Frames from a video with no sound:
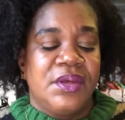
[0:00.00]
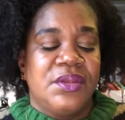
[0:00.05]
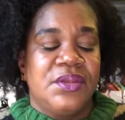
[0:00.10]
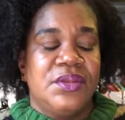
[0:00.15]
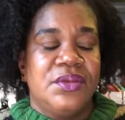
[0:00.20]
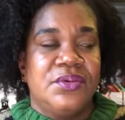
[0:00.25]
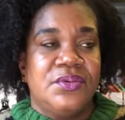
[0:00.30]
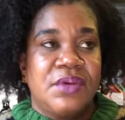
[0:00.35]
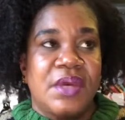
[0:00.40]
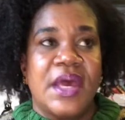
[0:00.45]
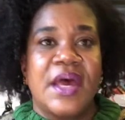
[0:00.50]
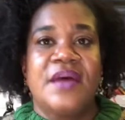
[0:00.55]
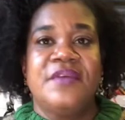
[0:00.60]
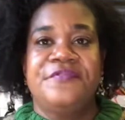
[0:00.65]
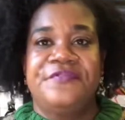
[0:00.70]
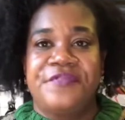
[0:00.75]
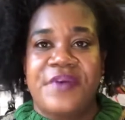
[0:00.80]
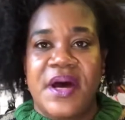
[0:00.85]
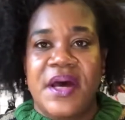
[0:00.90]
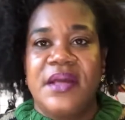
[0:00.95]
you can
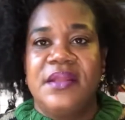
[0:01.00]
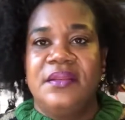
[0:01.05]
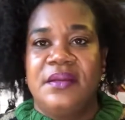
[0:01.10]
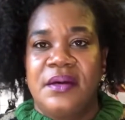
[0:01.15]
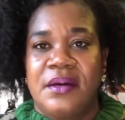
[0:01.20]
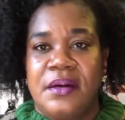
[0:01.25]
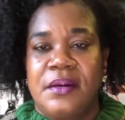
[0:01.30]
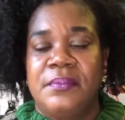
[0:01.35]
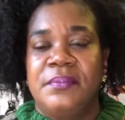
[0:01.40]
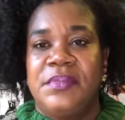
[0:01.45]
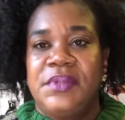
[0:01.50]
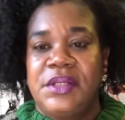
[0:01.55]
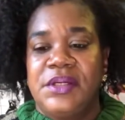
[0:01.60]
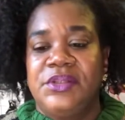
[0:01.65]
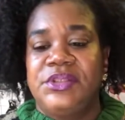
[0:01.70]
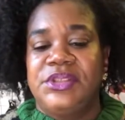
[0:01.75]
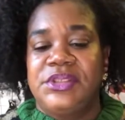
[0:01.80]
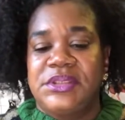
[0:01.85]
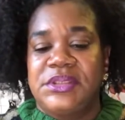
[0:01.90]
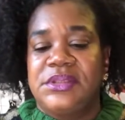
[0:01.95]
find them. They're
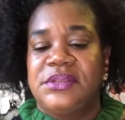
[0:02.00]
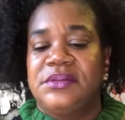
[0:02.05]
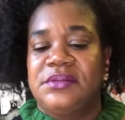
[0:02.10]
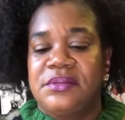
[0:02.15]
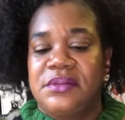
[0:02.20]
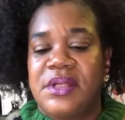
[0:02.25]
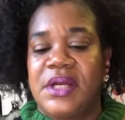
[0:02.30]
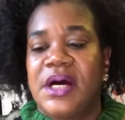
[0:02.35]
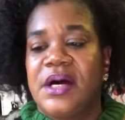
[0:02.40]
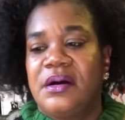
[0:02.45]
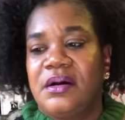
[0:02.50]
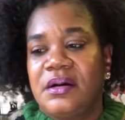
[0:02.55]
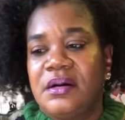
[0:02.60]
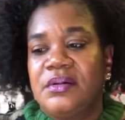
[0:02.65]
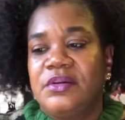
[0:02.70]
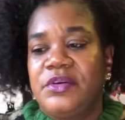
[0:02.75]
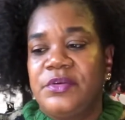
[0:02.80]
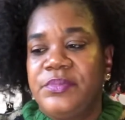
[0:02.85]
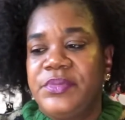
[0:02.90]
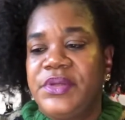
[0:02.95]
just not on
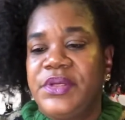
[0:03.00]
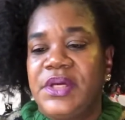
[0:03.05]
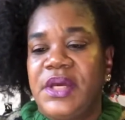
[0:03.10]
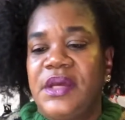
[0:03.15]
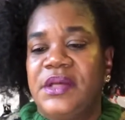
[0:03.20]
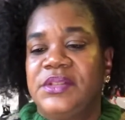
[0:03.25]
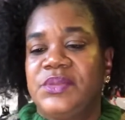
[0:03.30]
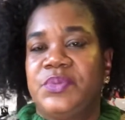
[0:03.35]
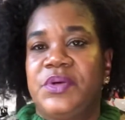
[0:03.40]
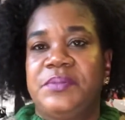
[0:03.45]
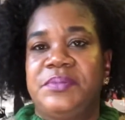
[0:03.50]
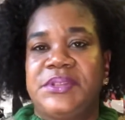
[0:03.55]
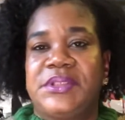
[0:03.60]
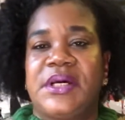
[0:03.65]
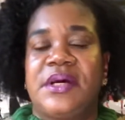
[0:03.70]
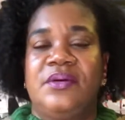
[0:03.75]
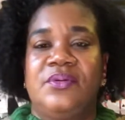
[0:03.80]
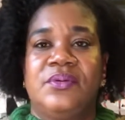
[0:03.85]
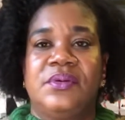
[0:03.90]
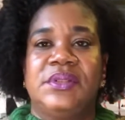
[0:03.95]
Urban Decay's
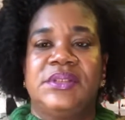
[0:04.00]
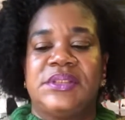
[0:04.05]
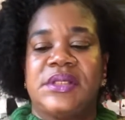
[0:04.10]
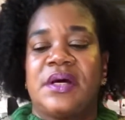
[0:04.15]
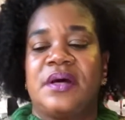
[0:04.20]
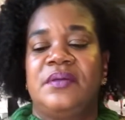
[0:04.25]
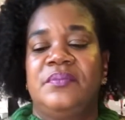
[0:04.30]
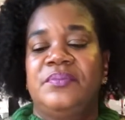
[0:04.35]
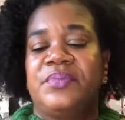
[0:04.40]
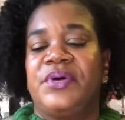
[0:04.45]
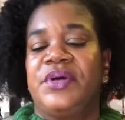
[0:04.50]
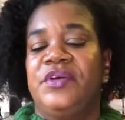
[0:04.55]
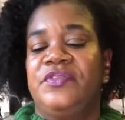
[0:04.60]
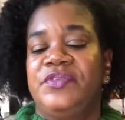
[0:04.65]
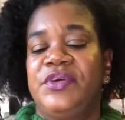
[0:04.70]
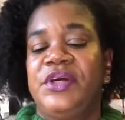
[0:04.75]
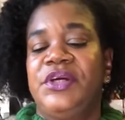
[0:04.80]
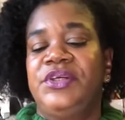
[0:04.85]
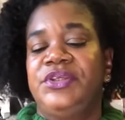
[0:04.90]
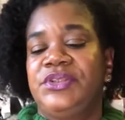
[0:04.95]
website all the time, but if
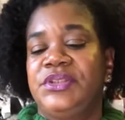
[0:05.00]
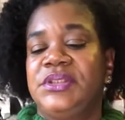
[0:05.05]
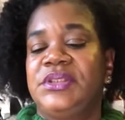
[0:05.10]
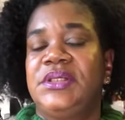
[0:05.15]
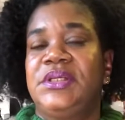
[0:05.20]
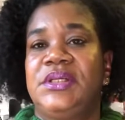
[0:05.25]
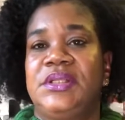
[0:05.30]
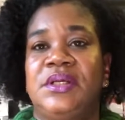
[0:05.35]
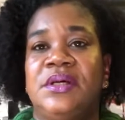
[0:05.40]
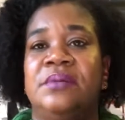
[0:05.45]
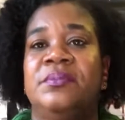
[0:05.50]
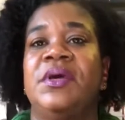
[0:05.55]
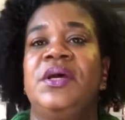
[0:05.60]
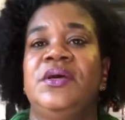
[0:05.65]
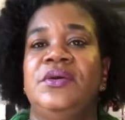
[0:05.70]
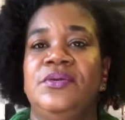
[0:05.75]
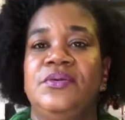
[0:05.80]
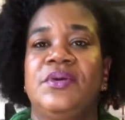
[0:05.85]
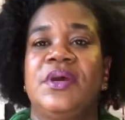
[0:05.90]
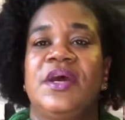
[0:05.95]
you're interested in them,
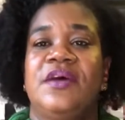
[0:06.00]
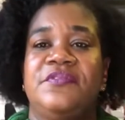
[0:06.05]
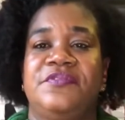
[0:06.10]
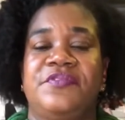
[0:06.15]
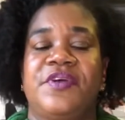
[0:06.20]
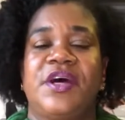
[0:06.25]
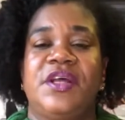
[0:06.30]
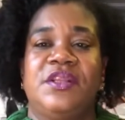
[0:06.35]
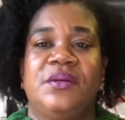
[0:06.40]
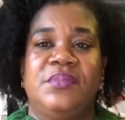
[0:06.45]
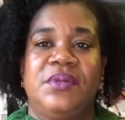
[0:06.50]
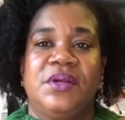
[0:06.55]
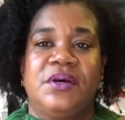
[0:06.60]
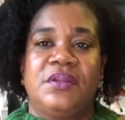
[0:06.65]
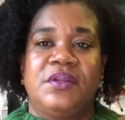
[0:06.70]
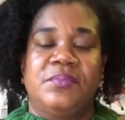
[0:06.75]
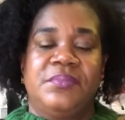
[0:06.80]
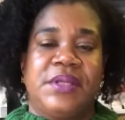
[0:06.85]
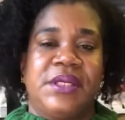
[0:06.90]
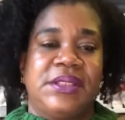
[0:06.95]
you can find them in other
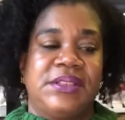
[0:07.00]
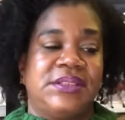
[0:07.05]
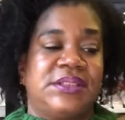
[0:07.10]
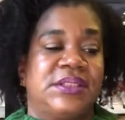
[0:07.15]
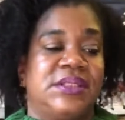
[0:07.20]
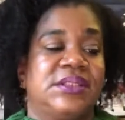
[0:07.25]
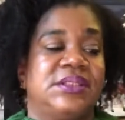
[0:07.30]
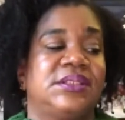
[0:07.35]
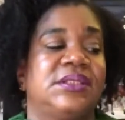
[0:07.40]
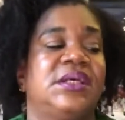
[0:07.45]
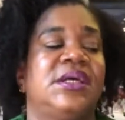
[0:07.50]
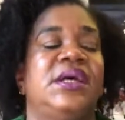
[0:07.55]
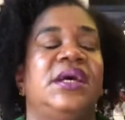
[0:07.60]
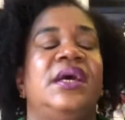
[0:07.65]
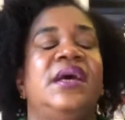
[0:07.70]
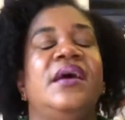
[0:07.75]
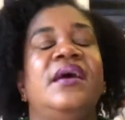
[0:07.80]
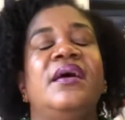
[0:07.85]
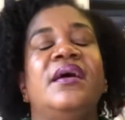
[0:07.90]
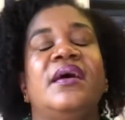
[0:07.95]
places.
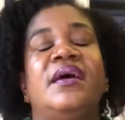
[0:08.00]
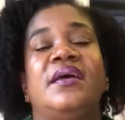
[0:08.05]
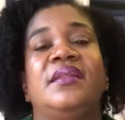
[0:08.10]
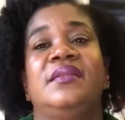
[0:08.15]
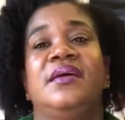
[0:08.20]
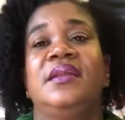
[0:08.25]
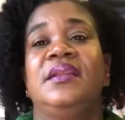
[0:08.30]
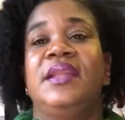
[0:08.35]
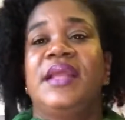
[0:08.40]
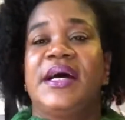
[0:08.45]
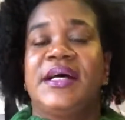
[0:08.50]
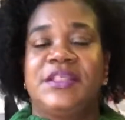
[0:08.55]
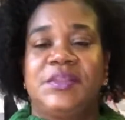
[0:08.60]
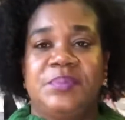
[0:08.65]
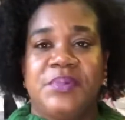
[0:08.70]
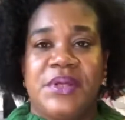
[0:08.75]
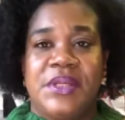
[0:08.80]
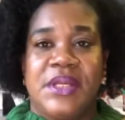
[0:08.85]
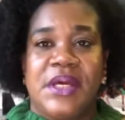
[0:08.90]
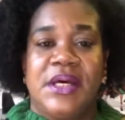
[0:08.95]
And then last
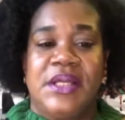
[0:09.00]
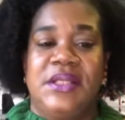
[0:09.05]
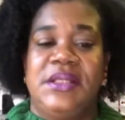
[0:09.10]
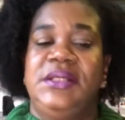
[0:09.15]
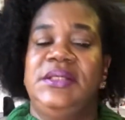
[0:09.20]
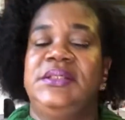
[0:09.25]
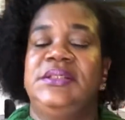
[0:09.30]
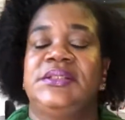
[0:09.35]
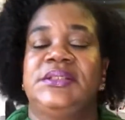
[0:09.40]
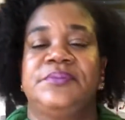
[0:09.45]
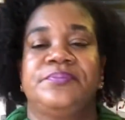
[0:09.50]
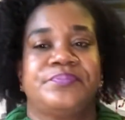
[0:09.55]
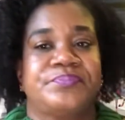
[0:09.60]
but not least,